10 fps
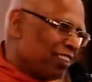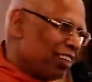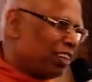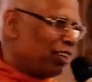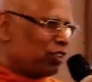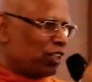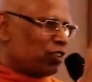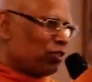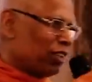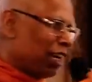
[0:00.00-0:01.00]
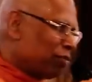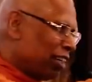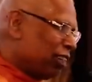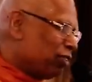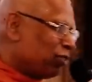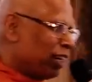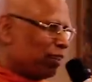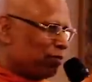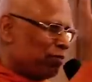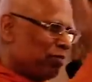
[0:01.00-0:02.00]
He leaves his family,
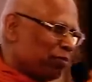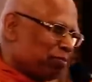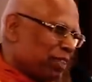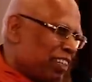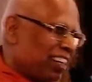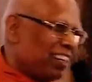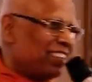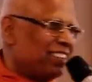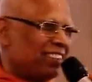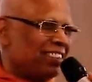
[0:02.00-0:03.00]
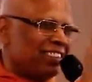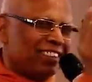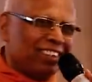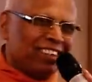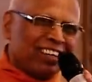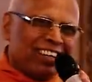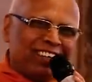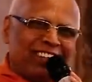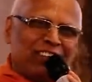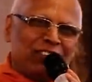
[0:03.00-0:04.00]
wife behind, and
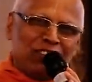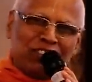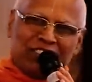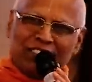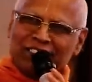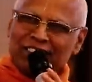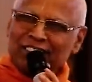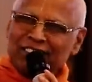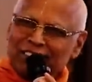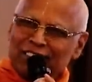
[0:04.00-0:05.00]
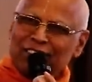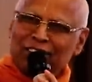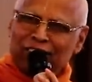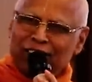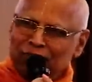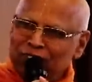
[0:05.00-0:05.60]
he goes, most